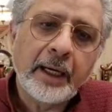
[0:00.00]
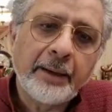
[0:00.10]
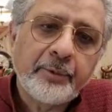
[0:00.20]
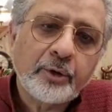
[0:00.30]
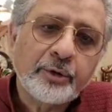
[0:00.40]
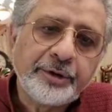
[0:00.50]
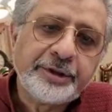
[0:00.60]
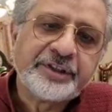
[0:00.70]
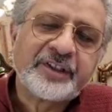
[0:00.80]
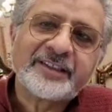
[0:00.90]
I'm not going
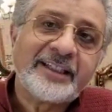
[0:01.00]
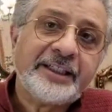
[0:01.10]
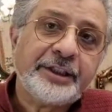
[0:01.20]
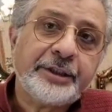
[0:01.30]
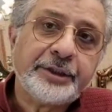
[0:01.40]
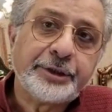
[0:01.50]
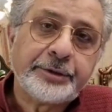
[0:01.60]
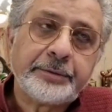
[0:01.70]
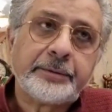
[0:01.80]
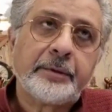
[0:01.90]
to discuss any
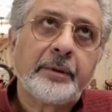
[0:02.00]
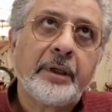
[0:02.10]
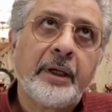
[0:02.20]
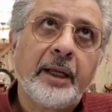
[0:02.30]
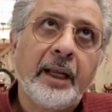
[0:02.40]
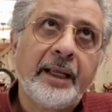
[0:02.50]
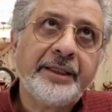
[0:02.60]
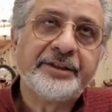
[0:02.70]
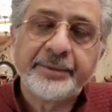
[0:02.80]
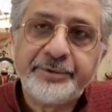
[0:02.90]

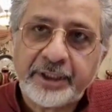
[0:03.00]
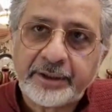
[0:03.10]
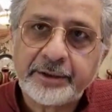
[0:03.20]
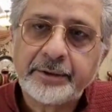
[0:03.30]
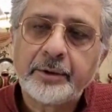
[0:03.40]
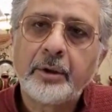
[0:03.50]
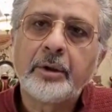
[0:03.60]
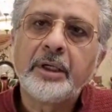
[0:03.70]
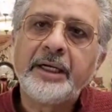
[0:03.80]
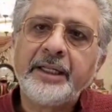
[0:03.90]
subject
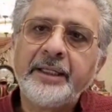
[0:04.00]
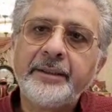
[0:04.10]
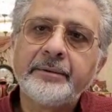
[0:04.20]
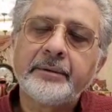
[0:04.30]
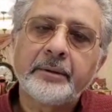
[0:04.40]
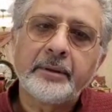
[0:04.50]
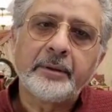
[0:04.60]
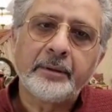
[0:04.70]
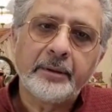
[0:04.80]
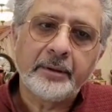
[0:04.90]
or any
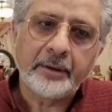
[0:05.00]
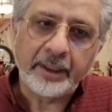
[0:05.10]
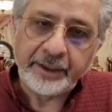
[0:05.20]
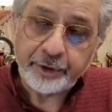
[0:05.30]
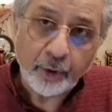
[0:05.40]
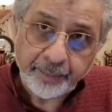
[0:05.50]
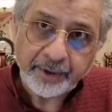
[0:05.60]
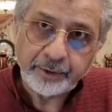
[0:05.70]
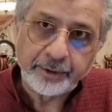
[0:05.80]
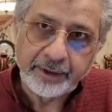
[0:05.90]

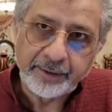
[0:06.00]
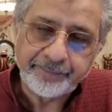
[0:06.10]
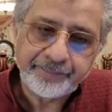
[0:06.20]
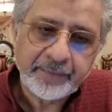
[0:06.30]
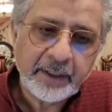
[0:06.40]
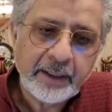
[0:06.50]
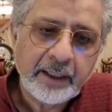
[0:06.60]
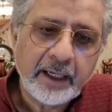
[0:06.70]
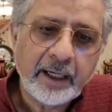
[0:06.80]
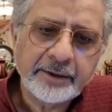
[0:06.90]
topic today.
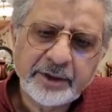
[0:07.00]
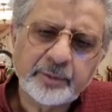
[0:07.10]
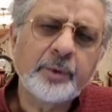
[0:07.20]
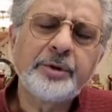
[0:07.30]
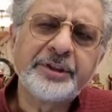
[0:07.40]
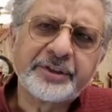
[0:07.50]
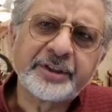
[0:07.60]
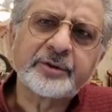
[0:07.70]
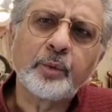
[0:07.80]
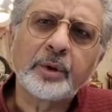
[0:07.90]
I just want to
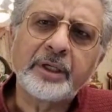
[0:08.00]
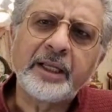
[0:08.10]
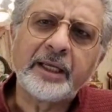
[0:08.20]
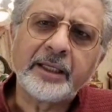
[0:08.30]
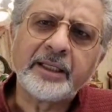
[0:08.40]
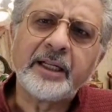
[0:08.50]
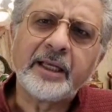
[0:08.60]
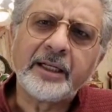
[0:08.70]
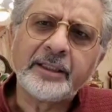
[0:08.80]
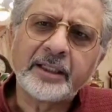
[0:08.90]
discuss what
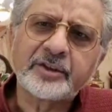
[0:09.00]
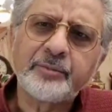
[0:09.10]
a